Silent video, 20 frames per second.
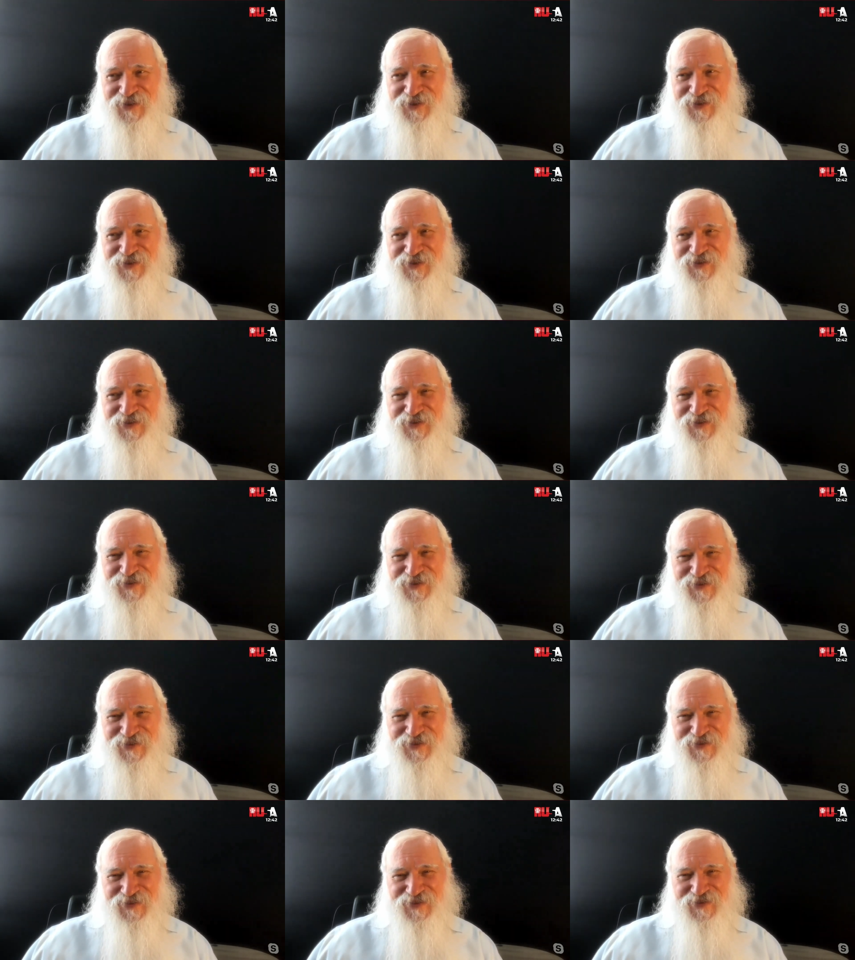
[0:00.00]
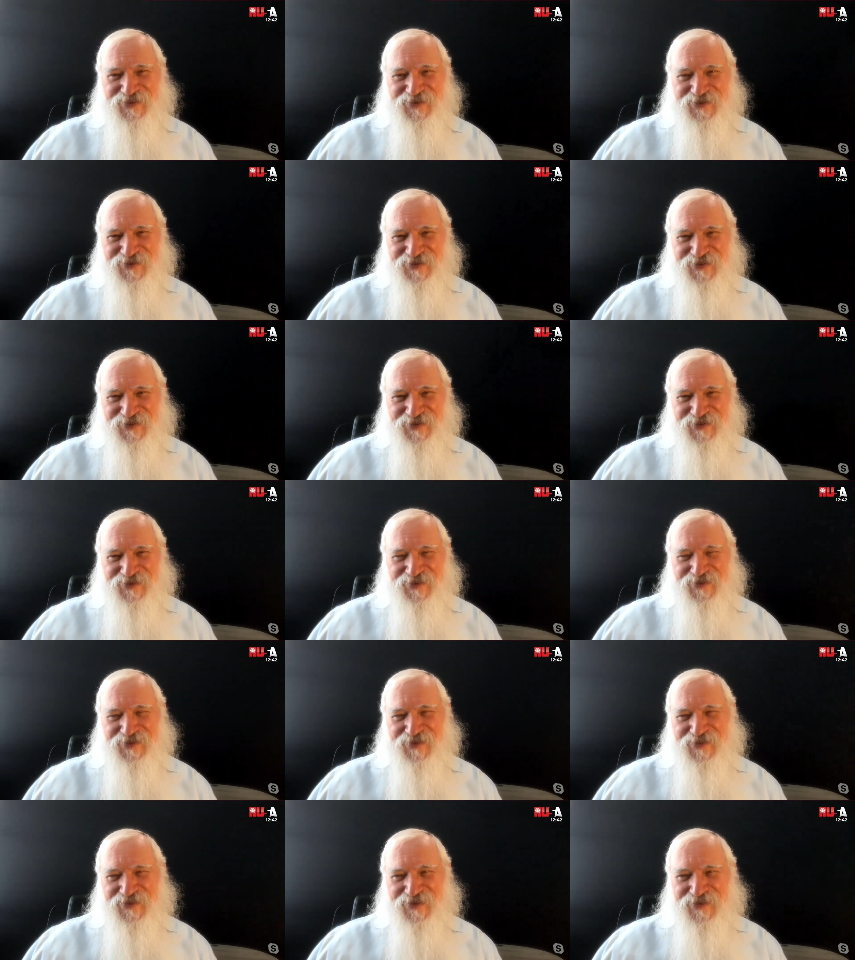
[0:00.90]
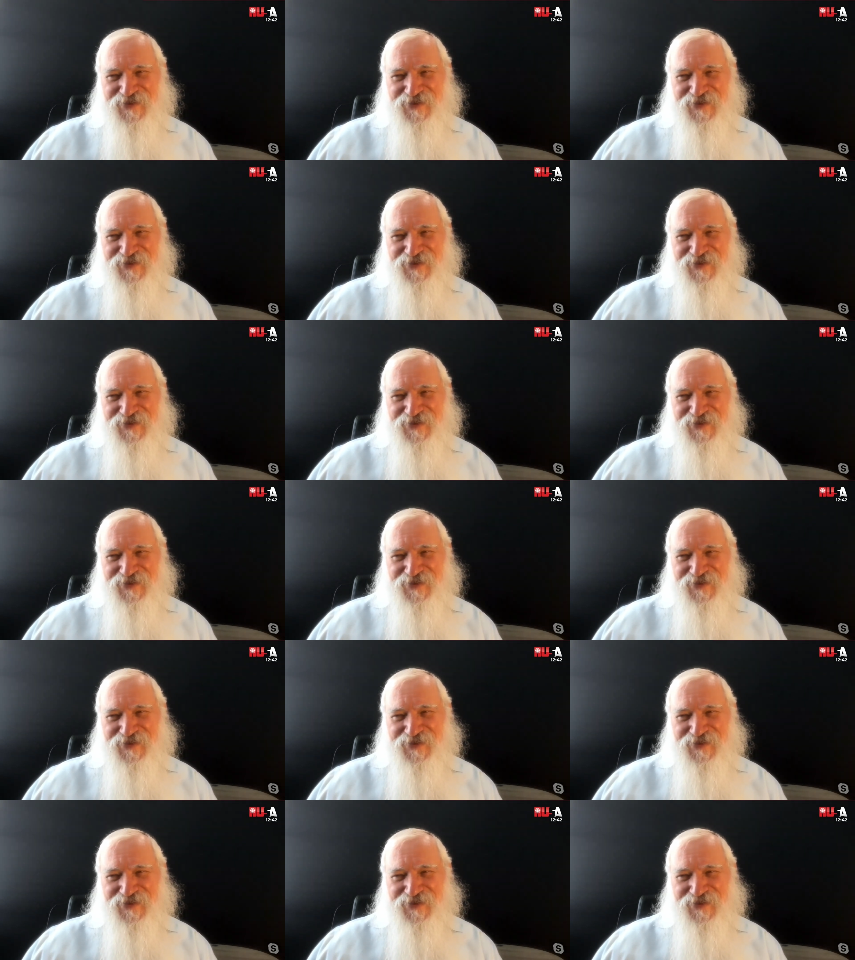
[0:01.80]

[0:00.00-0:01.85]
(no one is talking)